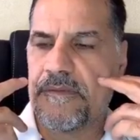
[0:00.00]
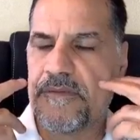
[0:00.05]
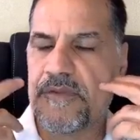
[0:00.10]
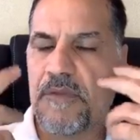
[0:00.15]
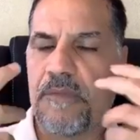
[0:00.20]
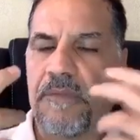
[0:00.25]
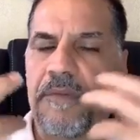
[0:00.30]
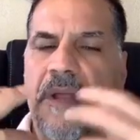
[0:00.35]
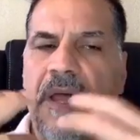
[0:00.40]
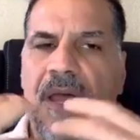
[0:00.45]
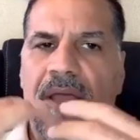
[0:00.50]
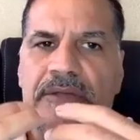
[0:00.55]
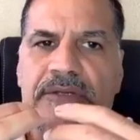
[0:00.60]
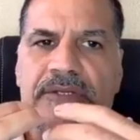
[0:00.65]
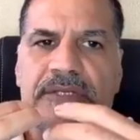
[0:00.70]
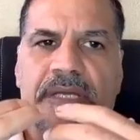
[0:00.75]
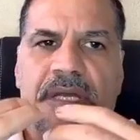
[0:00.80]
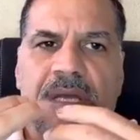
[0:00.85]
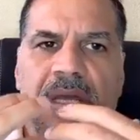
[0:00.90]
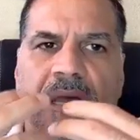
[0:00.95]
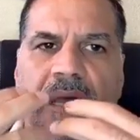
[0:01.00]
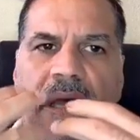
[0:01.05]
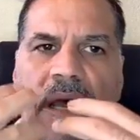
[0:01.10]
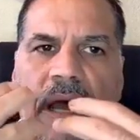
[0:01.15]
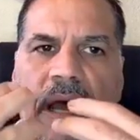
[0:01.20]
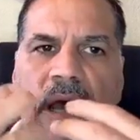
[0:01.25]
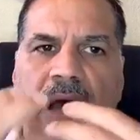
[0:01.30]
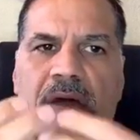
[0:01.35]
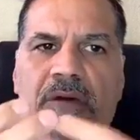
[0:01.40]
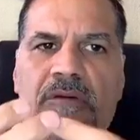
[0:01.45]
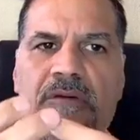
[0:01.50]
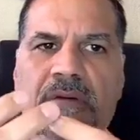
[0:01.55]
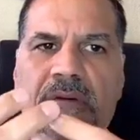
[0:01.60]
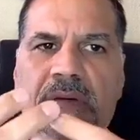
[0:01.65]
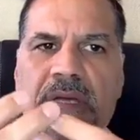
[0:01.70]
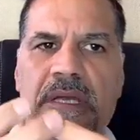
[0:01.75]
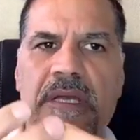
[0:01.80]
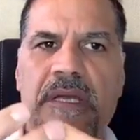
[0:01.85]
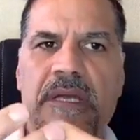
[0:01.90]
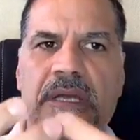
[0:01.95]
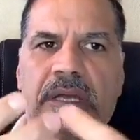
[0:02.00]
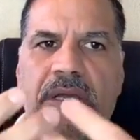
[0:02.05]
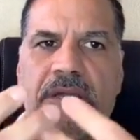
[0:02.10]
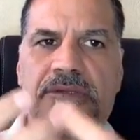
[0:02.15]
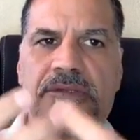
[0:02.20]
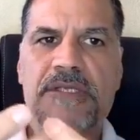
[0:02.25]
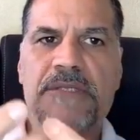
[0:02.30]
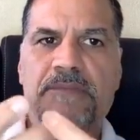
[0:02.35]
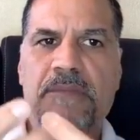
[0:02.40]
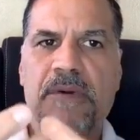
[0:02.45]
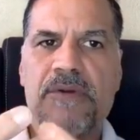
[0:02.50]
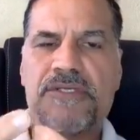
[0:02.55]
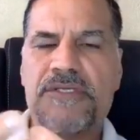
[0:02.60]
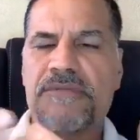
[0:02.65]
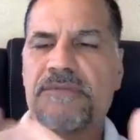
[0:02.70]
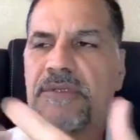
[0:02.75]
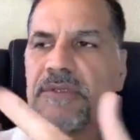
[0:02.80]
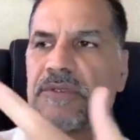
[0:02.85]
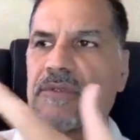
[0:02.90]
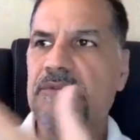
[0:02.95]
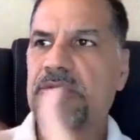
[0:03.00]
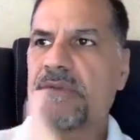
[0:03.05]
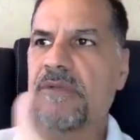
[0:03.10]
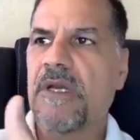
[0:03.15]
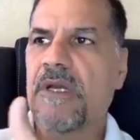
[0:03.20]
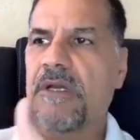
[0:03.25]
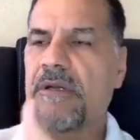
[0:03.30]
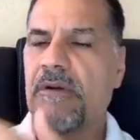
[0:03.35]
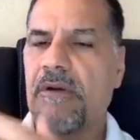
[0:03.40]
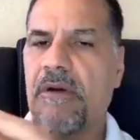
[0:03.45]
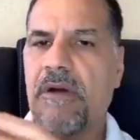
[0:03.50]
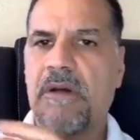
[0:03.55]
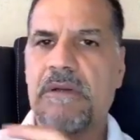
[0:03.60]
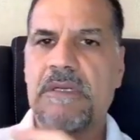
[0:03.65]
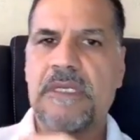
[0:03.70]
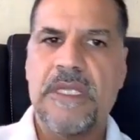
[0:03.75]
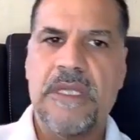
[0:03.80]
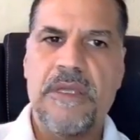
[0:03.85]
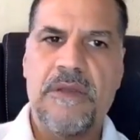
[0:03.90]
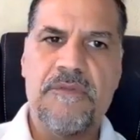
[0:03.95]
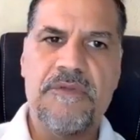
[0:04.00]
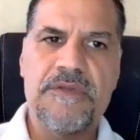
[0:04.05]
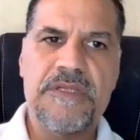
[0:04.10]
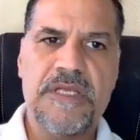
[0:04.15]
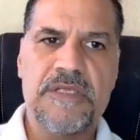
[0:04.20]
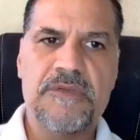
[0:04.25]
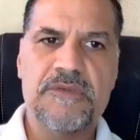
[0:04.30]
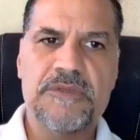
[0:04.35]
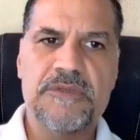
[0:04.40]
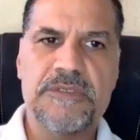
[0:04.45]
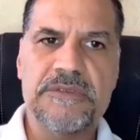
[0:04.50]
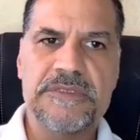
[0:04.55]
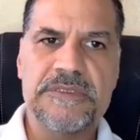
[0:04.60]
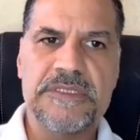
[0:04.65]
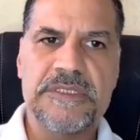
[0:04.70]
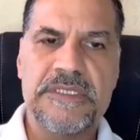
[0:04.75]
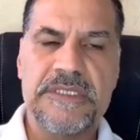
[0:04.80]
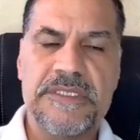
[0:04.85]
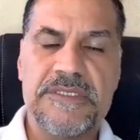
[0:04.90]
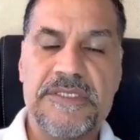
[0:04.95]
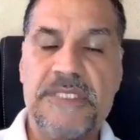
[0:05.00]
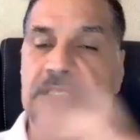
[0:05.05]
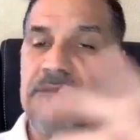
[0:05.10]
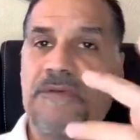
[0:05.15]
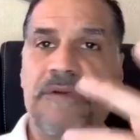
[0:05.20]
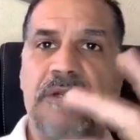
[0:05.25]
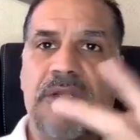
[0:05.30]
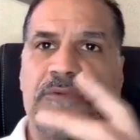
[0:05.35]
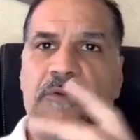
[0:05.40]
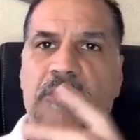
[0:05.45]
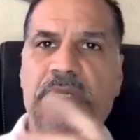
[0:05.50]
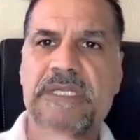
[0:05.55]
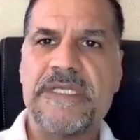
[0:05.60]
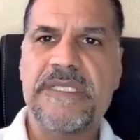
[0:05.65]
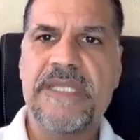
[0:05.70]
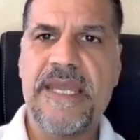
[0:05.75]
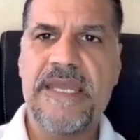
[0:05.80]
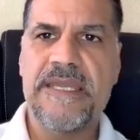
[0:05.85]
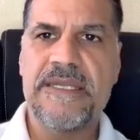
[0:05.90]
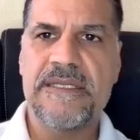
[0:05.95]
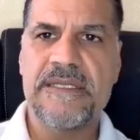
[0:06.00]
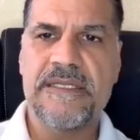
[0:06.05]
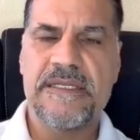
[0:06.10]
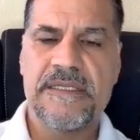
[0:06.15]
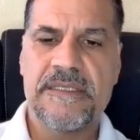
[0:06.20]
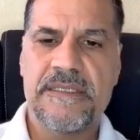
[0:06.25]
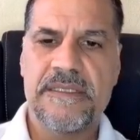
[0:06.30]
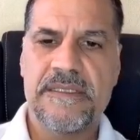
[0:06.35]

surprised. How is it possible to go on without water just for a day?